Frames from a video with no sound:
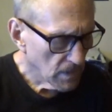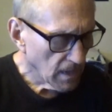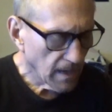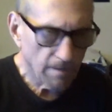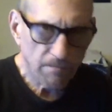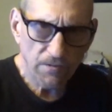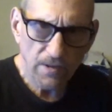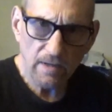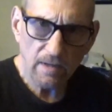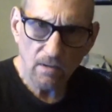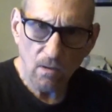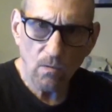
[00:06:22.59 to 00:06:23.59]
I'm
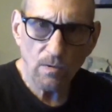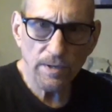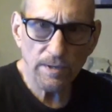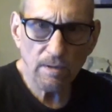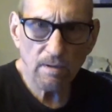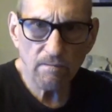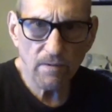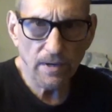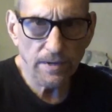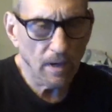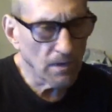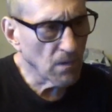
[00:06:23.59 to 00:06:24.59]
thinking only of
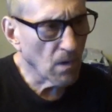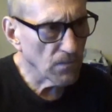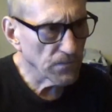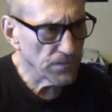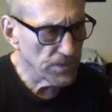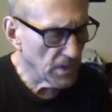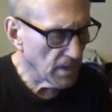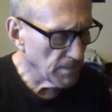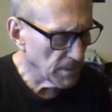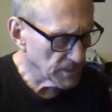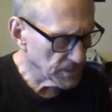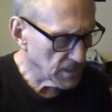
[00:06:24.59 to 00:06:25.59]
an unaltered
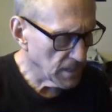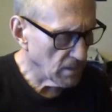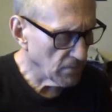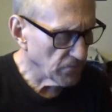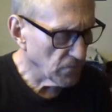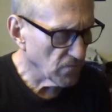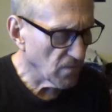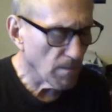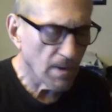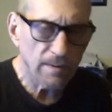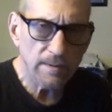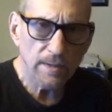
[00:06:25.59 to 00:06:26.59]
dominant scale. So if I'm
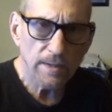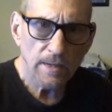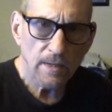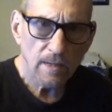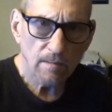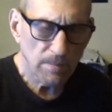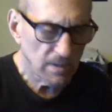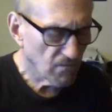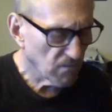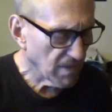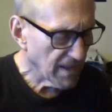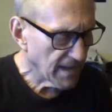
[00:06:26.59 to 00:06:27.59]
on B
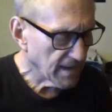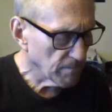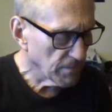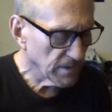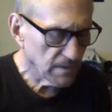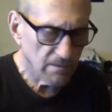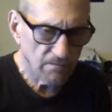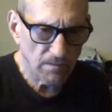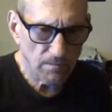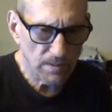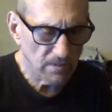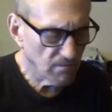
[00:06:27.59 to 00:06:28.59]
flat, I'm thinking of the
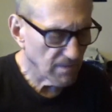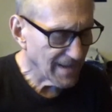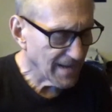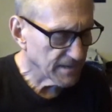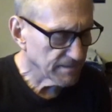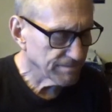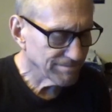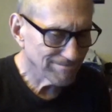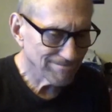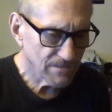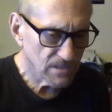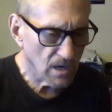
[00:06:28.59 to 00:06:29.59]
B flat
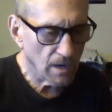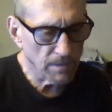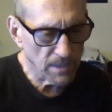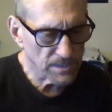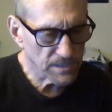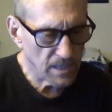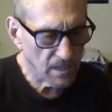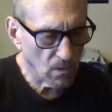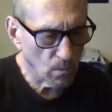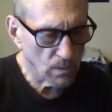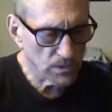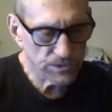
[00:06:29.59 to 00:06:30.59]
dominant scale,
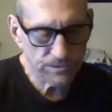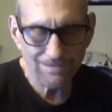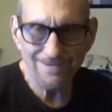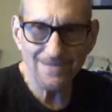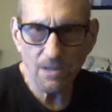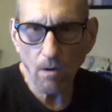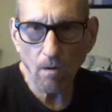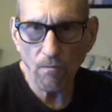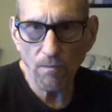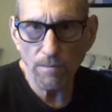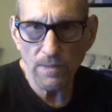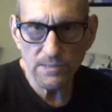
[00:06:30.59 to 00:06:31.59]
which is called
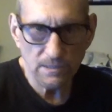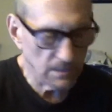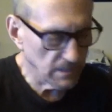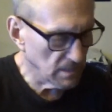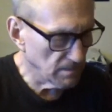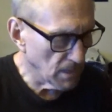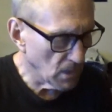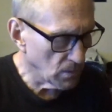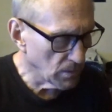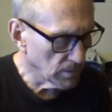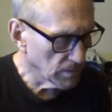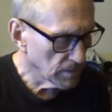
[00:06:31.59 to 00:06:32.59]
the Mixolydian
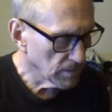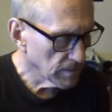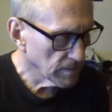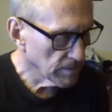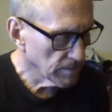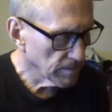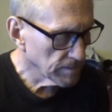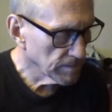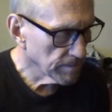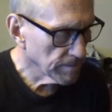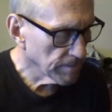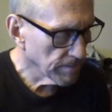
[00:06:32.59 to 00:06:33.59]
mode.
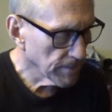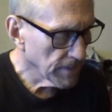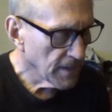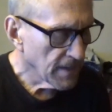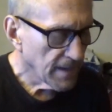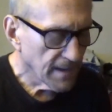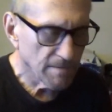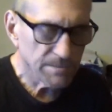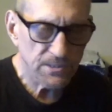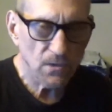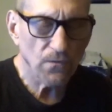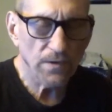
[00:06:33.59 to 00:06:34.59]
And I'm
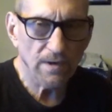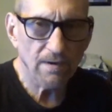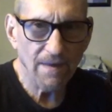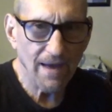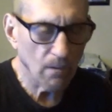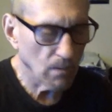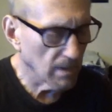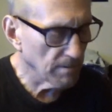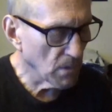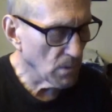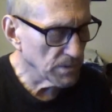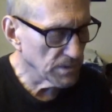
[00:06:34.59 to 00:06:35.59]
still thinking of that when I'm
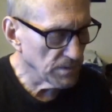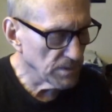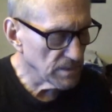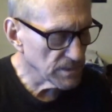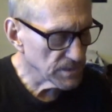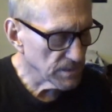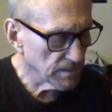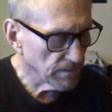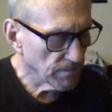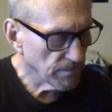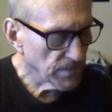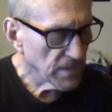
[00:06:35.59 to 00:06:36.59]
going to this.
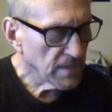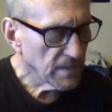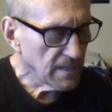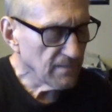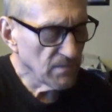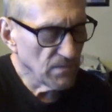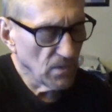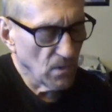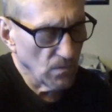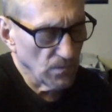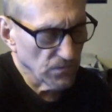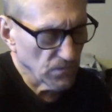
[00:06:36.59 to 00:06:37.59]
Even though
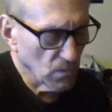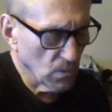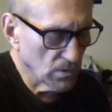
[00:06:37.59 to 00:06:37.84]
this chord